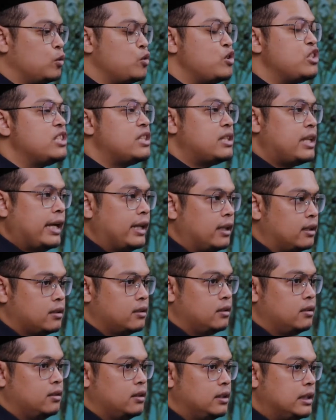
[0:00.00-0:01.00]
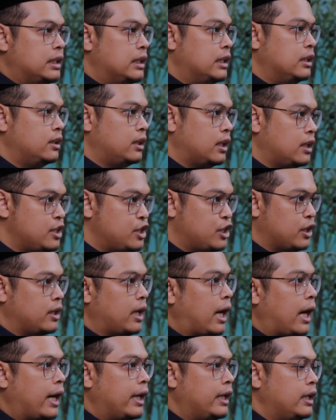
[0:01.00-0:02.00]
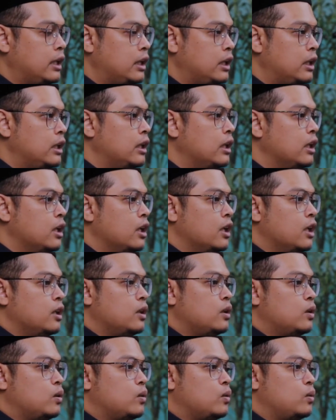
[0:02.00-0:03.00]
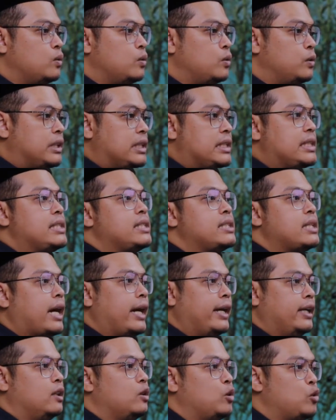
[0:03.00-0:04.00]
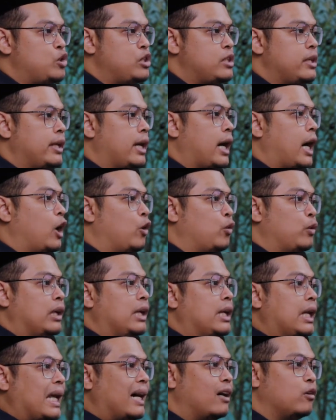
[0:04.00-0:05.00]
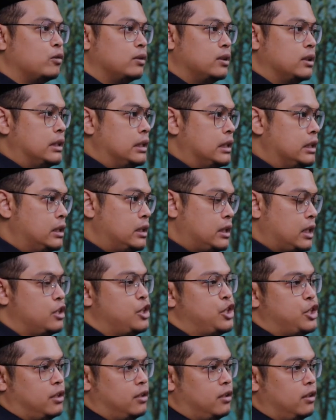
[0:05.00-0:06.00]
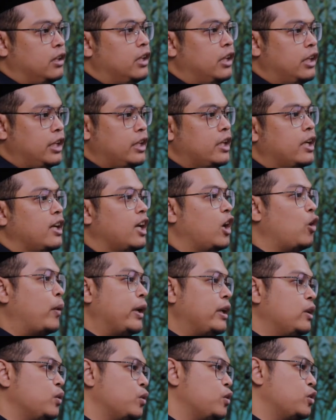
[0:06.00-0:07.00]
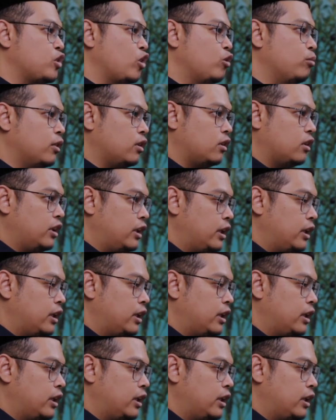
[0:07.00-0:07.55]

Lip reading: to state the intention, i.e. to recite, to say out loud the intention. The niyat nawaitu sawma